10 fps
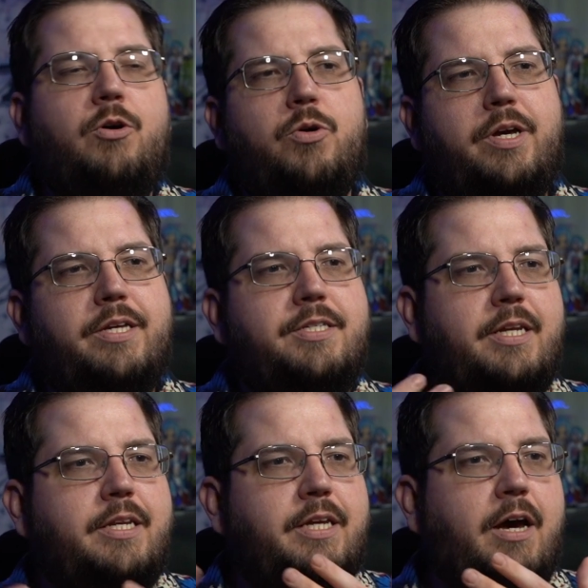who is
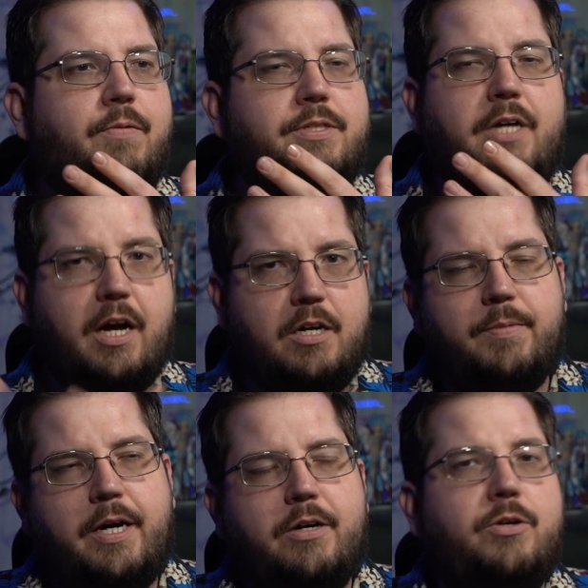sitting down with
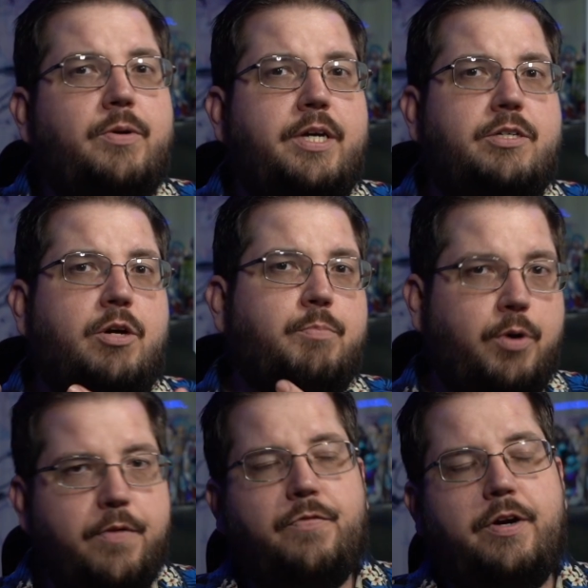Takuma, who is her
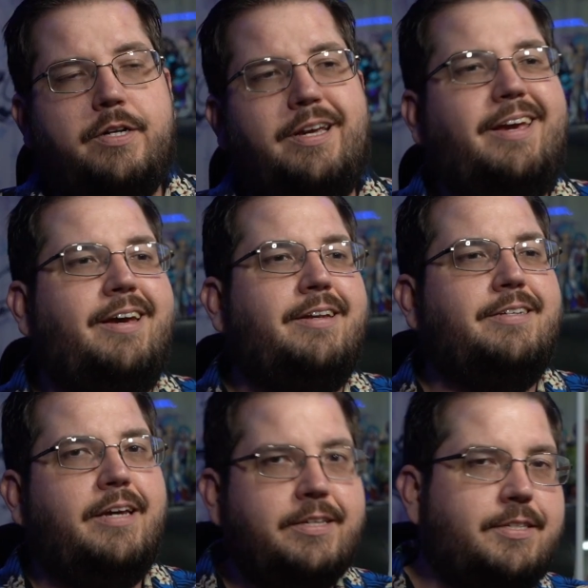boyfriend, and
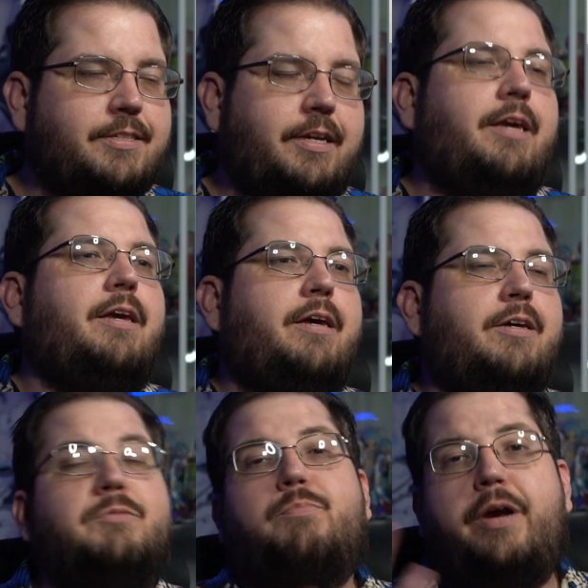yes, he
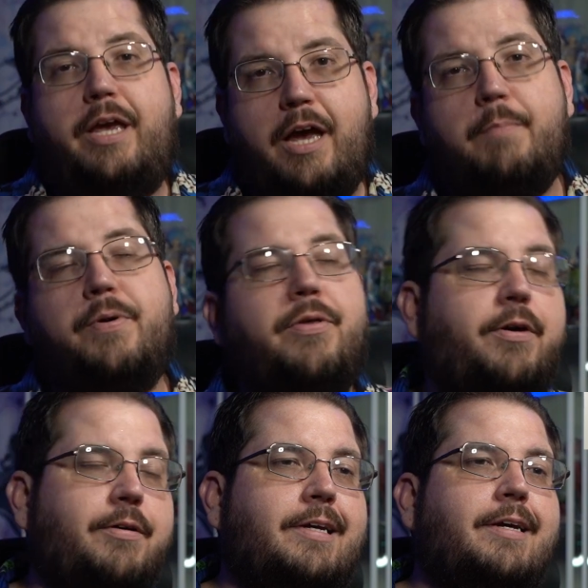is breaking up with
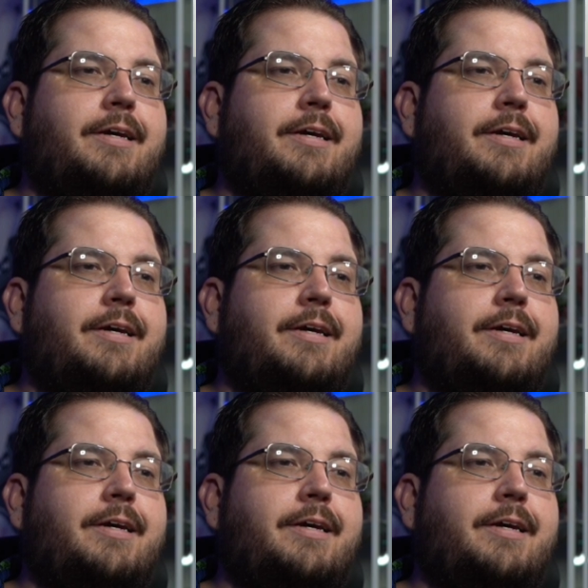her.